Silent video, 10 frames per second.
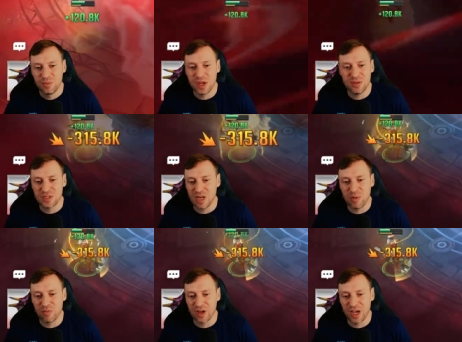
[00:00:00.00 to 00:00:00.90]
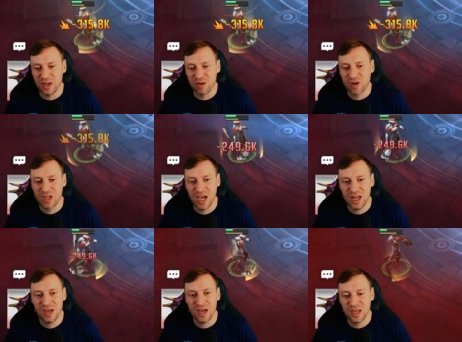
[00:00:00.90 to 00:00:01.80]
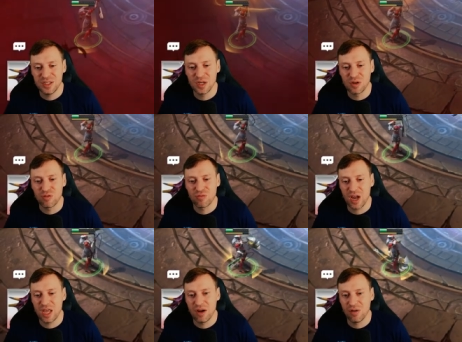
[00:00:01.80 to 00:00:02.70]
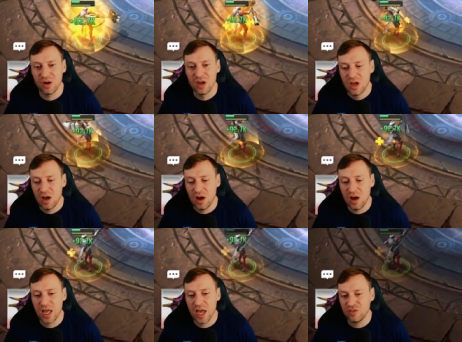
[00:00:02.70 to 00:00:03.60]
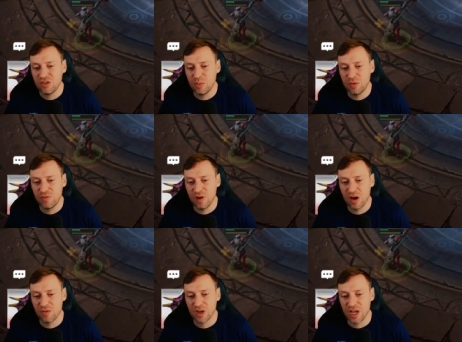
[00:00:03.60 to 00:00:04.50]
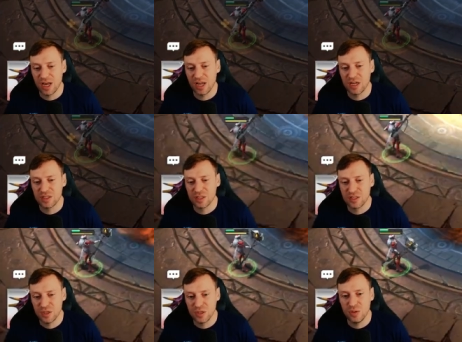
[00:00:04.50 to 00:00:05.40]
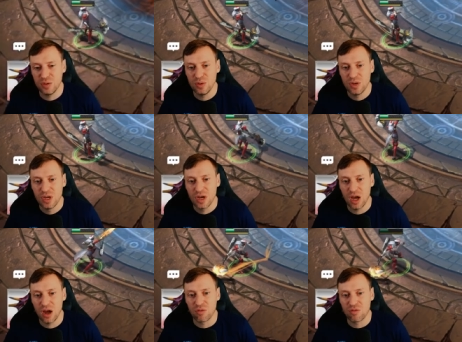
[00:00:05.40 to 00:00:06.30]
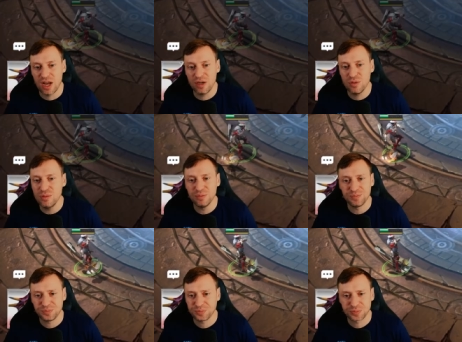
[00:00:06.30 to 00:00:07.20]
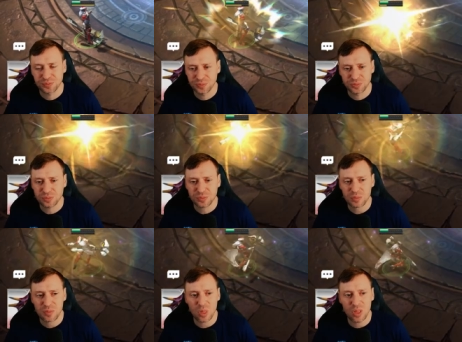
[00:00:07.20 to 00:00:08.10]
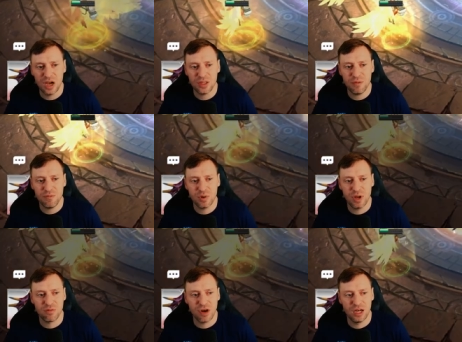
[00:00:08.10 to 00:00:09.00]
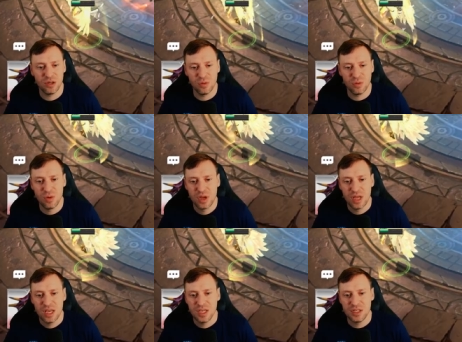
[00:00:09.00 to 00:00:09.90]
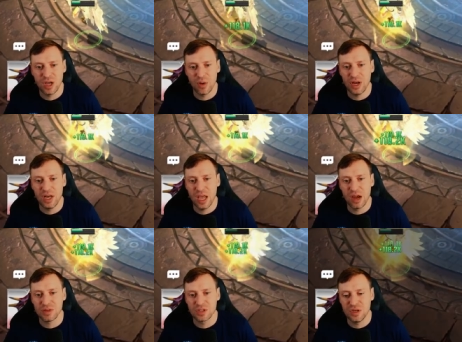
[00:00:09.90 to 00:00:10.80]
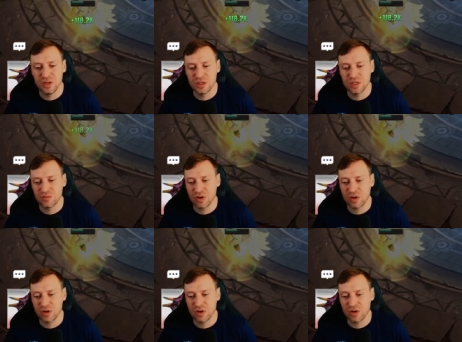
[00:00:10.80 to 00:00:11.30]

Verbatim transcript: Don't sleep on Rakana. Rakana is a great hero. I actually prefer Rakana to uh, Randall. I don't feel like Randall is nowhere near as good as